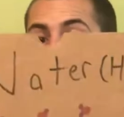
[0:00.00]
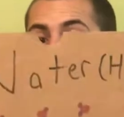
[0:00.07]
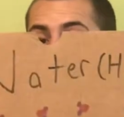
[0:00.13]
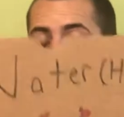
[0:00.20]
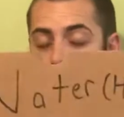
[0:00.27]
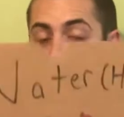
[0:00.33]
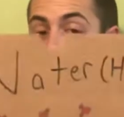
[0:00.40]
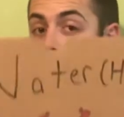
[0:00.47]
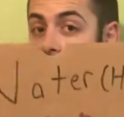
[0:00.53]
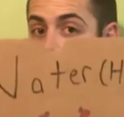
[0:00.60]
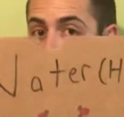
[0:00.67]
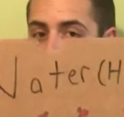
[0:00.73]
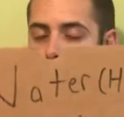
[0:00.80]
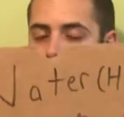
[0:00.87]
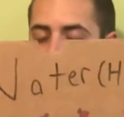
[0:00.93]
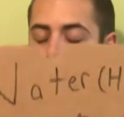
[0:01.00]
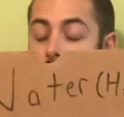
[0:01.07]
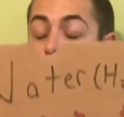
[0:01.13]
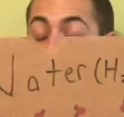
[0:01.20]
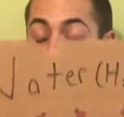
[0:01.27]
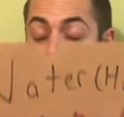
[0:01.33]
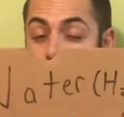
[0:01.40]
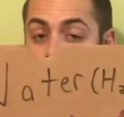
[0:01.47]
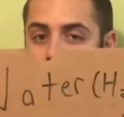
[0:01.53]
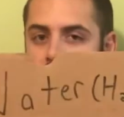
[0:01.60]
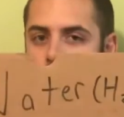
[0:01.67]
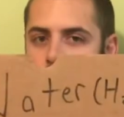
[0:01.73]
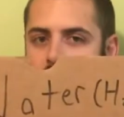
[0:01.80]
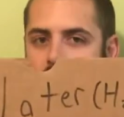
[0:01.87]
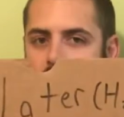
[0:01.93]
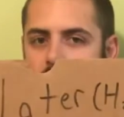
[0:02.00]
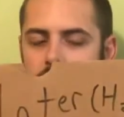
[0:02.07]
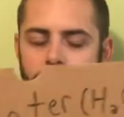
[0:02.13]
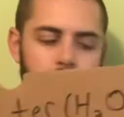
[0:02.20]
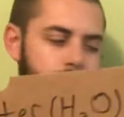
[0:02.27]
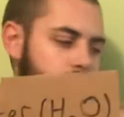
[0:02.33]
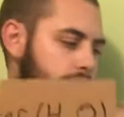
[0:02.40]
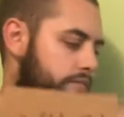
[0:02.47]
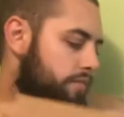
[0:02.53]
that makes it a pure substance.